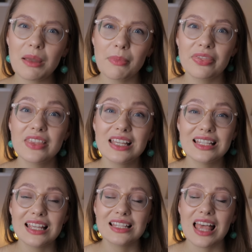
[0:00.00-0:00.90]
But
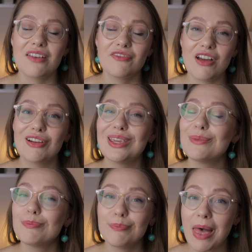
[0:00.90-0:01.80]
this is a
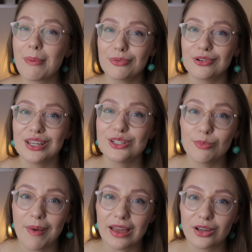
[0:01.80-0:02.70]
very peppery
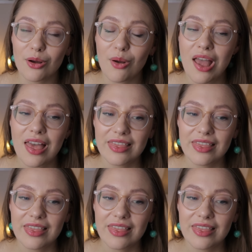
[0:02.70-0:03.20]
tobacco.